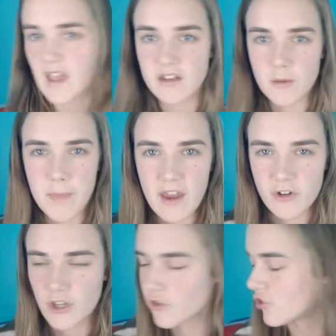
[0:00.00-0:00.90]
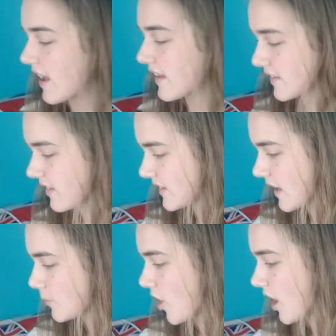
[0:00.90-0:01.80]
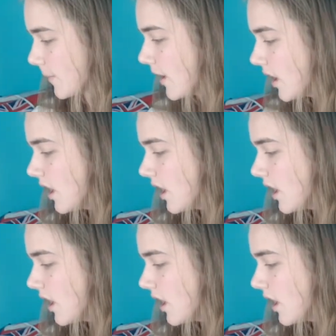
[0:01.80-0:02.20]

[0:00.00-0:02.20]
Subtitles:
and compare and contrast at the same time.